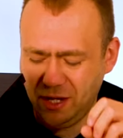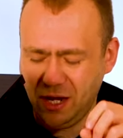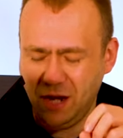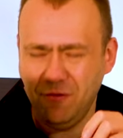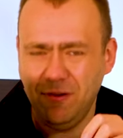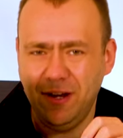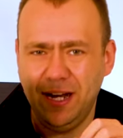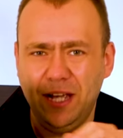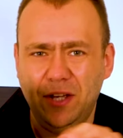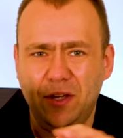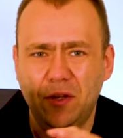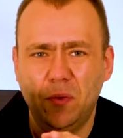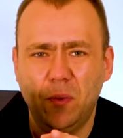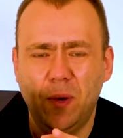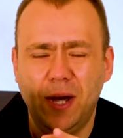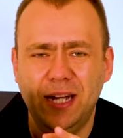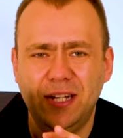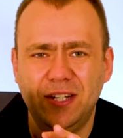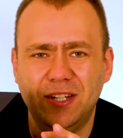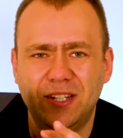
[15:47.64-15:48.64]
a really good
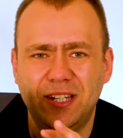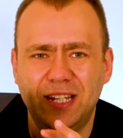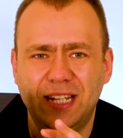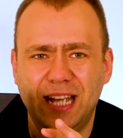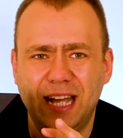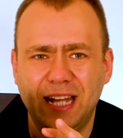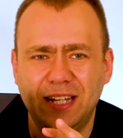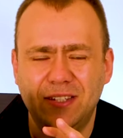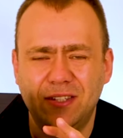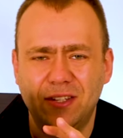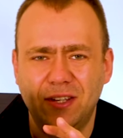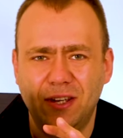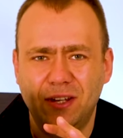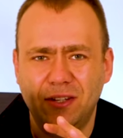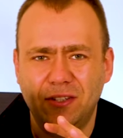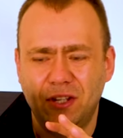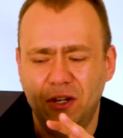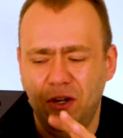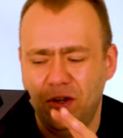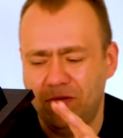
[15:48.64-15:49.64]
way just to get to,
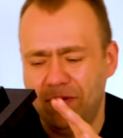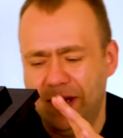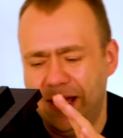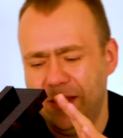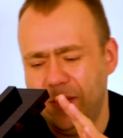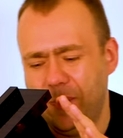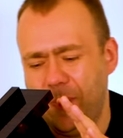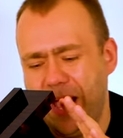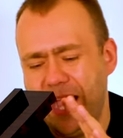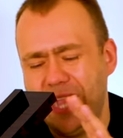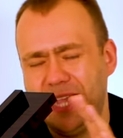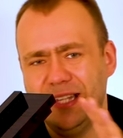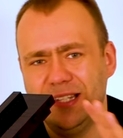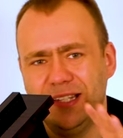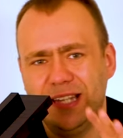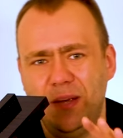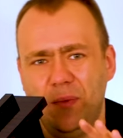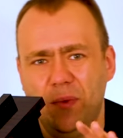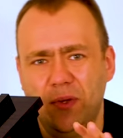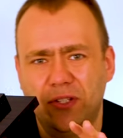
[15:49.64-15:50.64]
to look around the back and
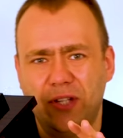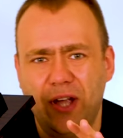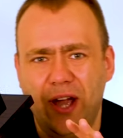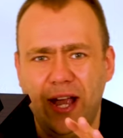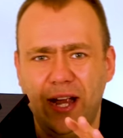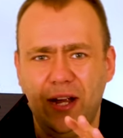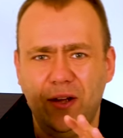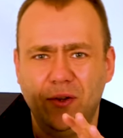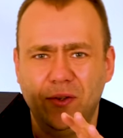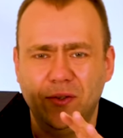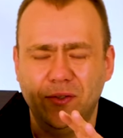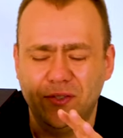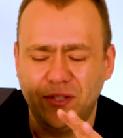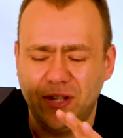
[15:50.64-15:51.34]
see what's going on.